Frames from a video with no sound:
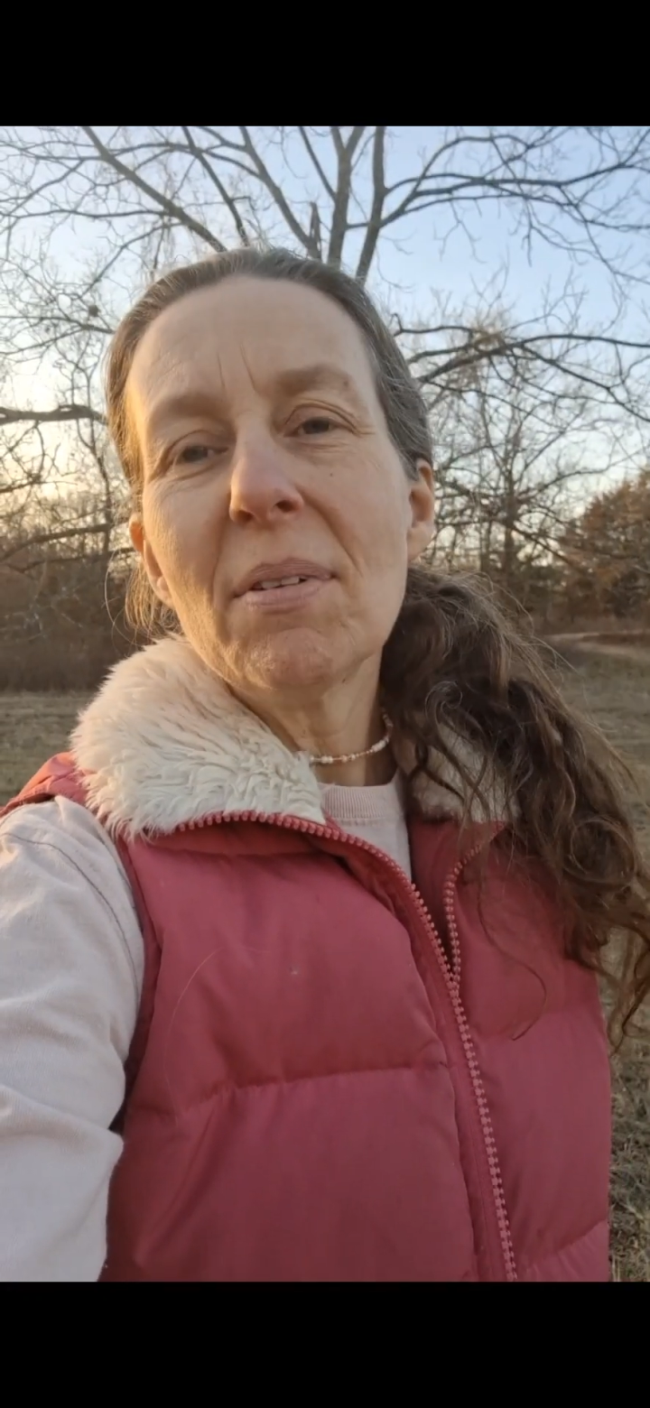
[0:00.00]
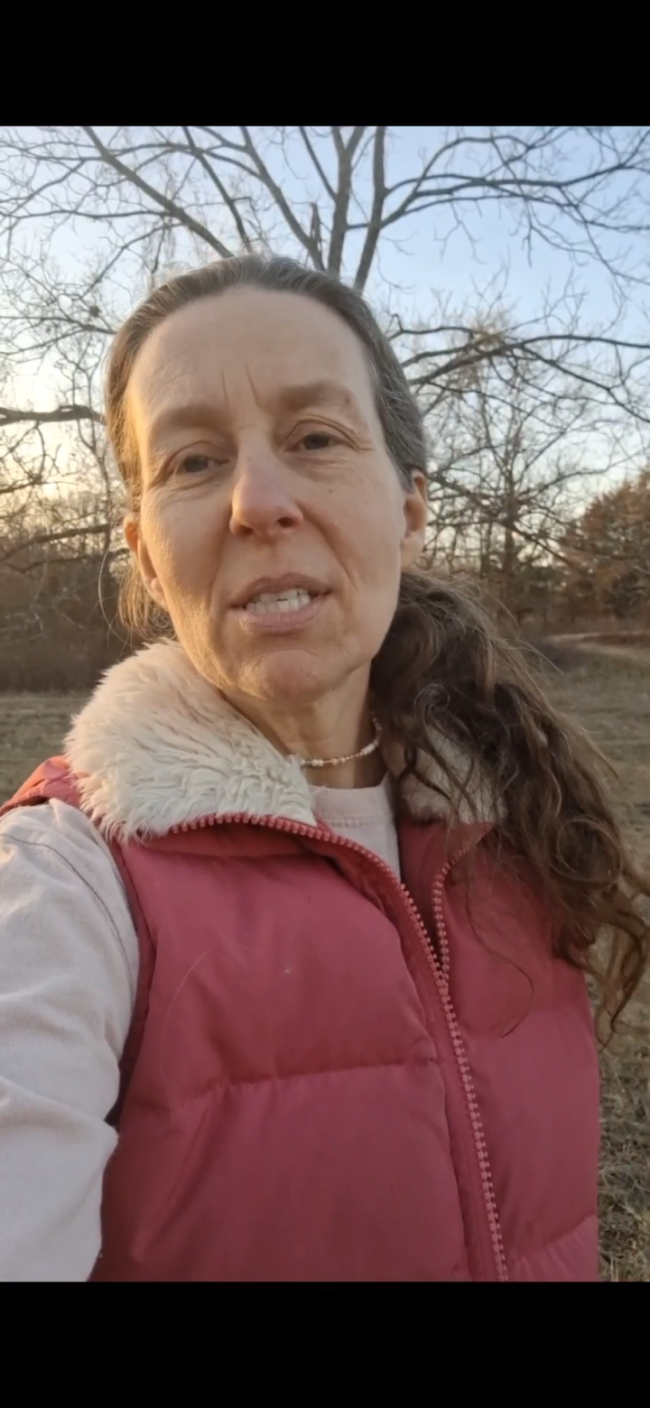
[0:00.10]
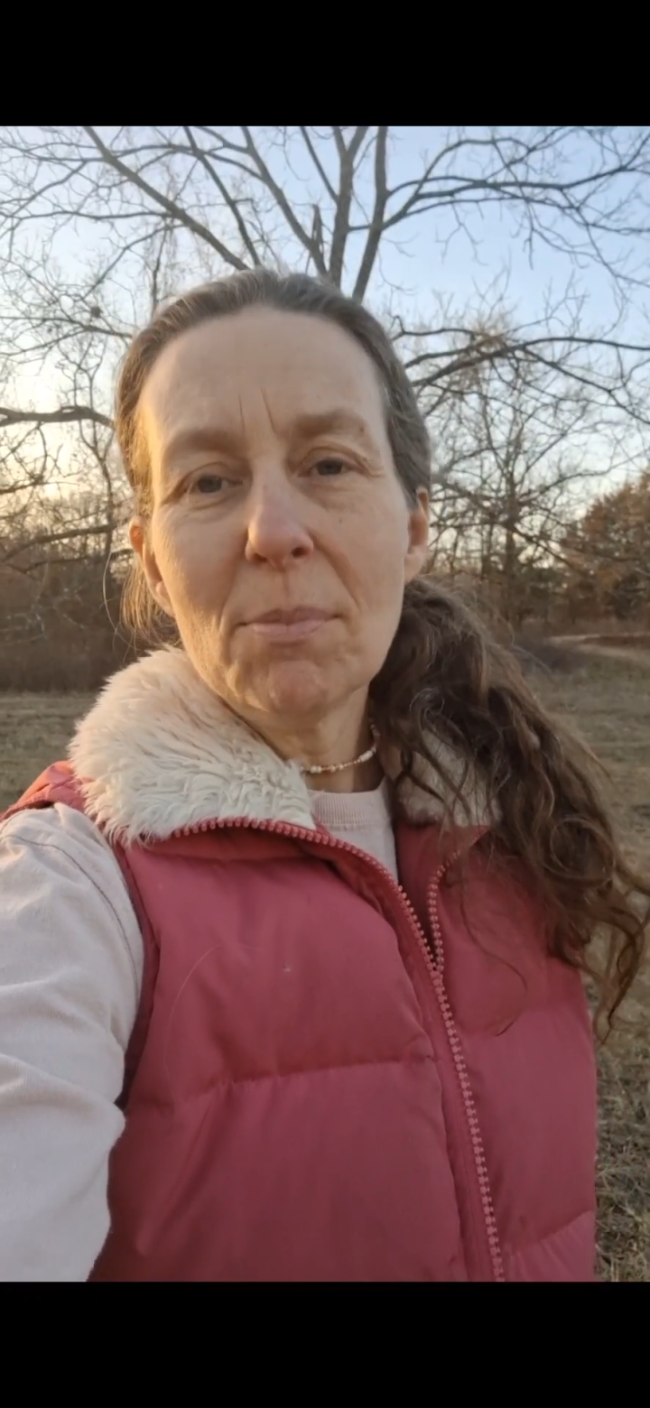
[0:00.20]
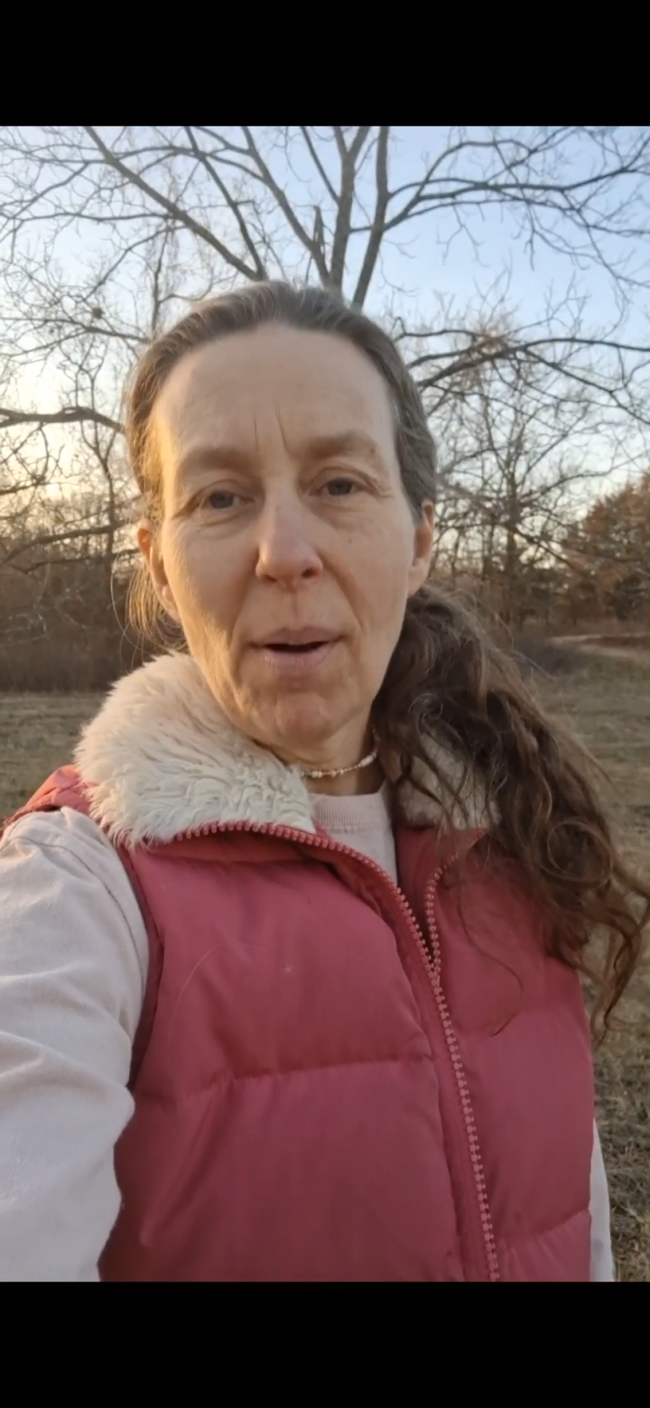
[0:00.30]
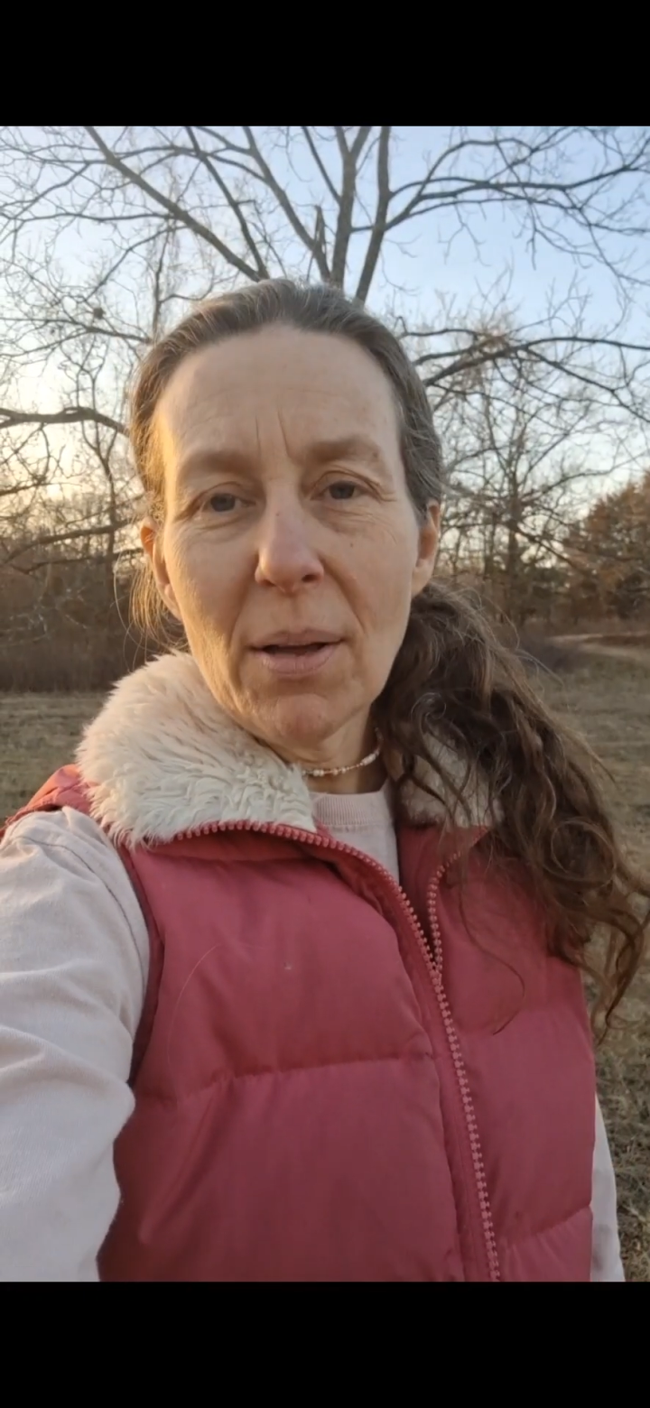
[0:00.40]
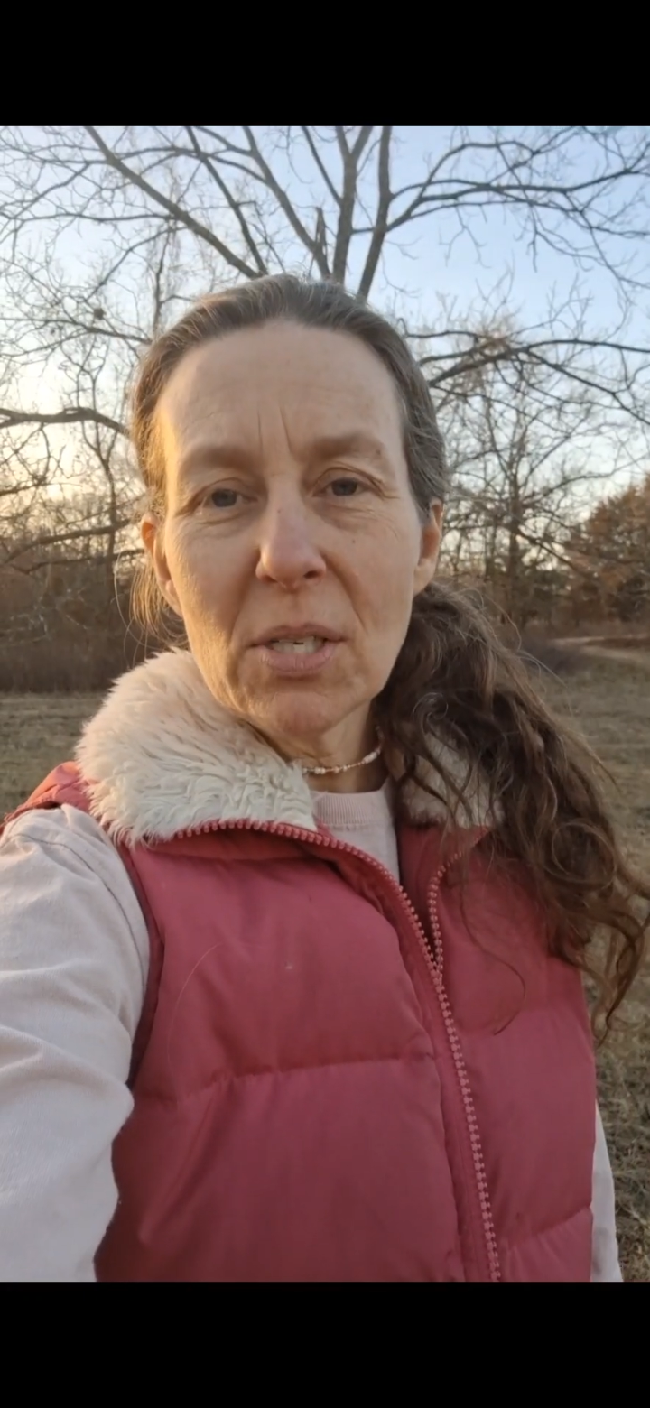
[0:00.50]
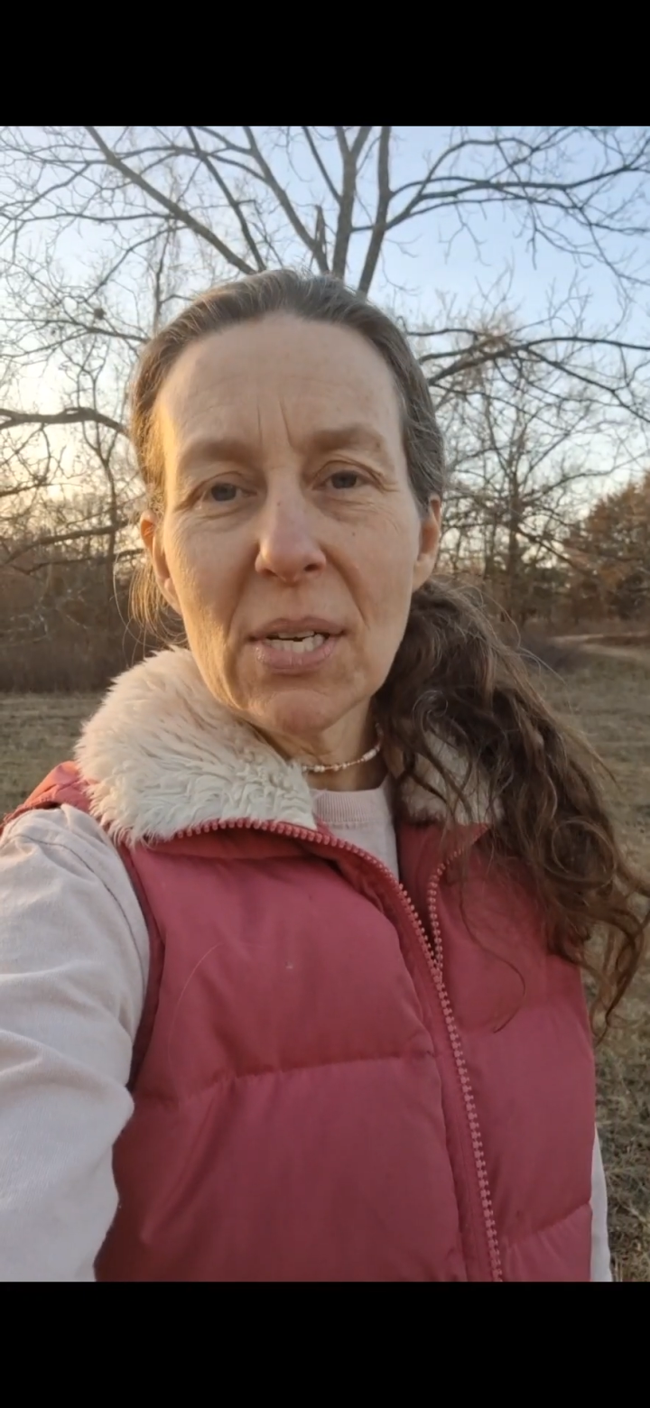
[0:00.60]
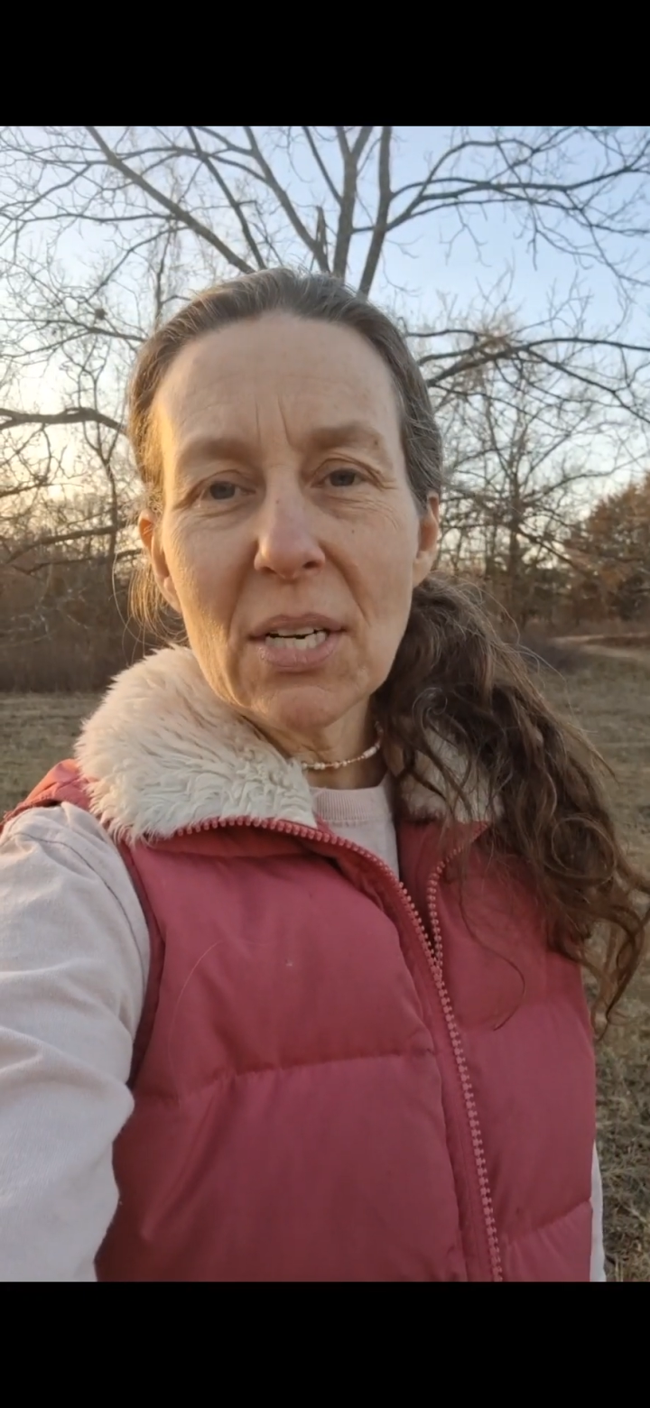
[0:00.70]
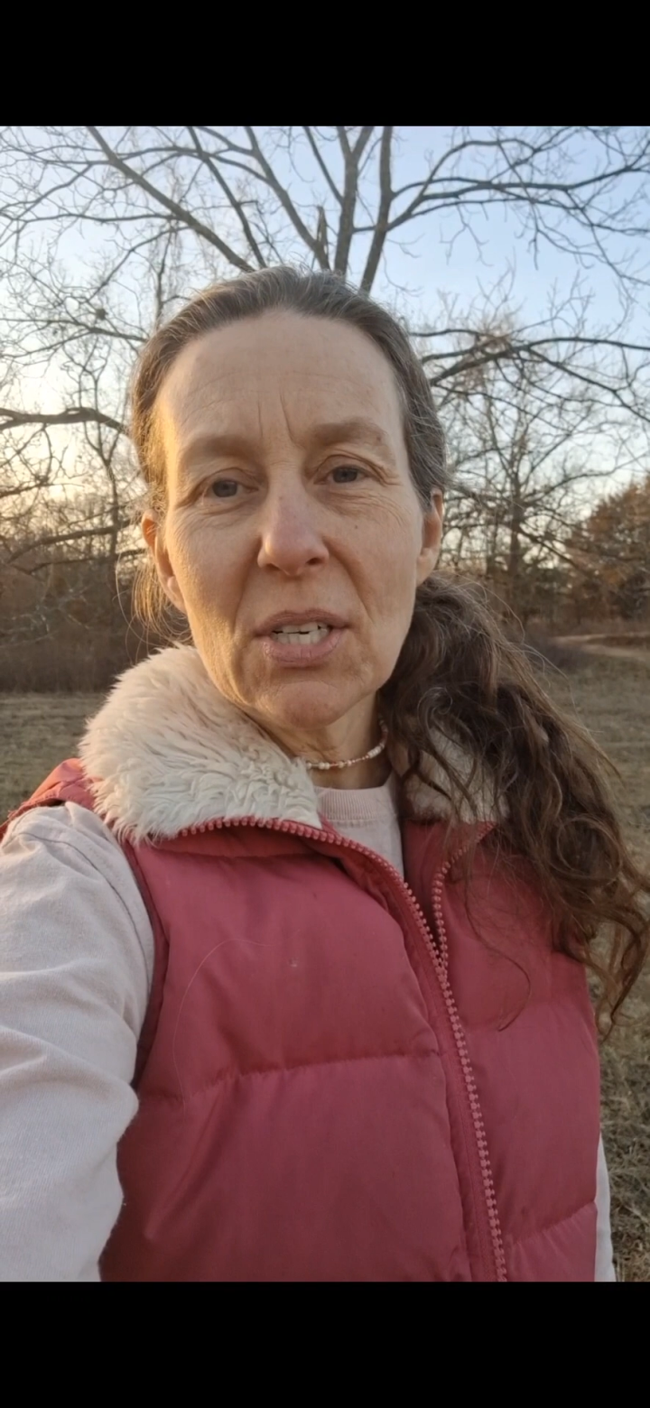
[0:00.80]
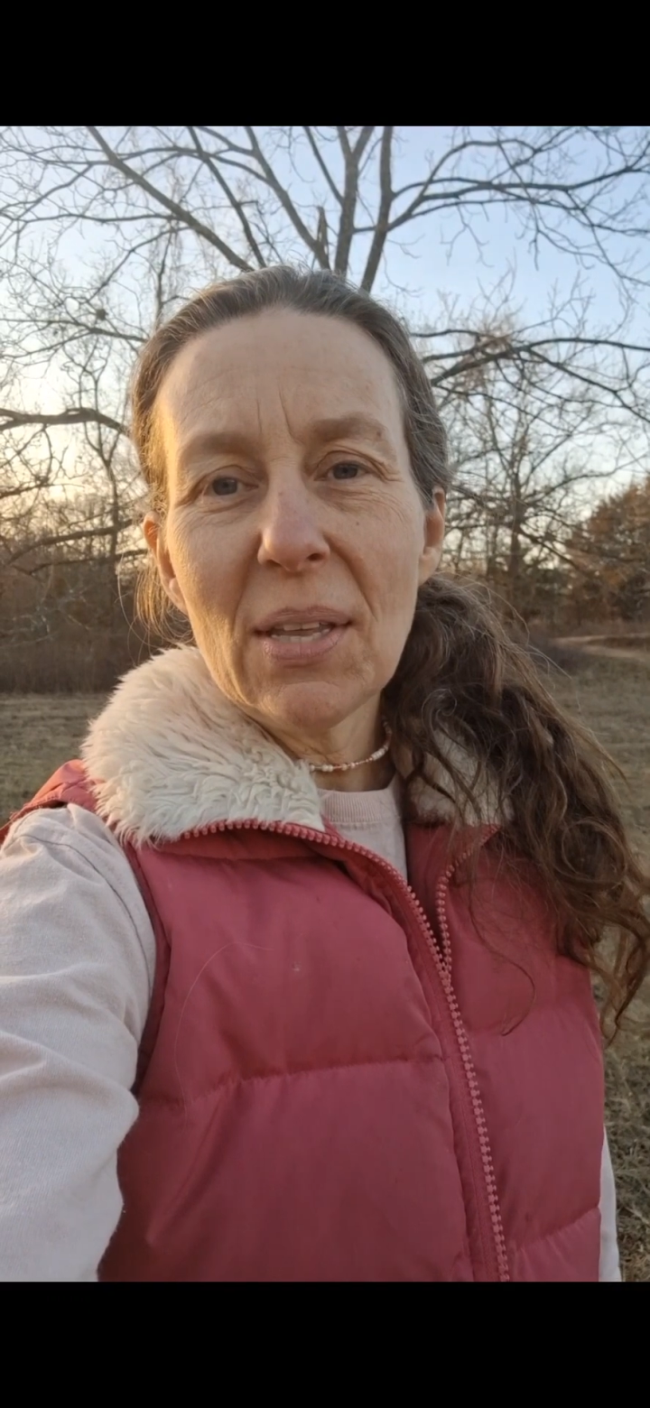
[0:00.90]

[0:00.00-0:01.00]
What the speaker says: small section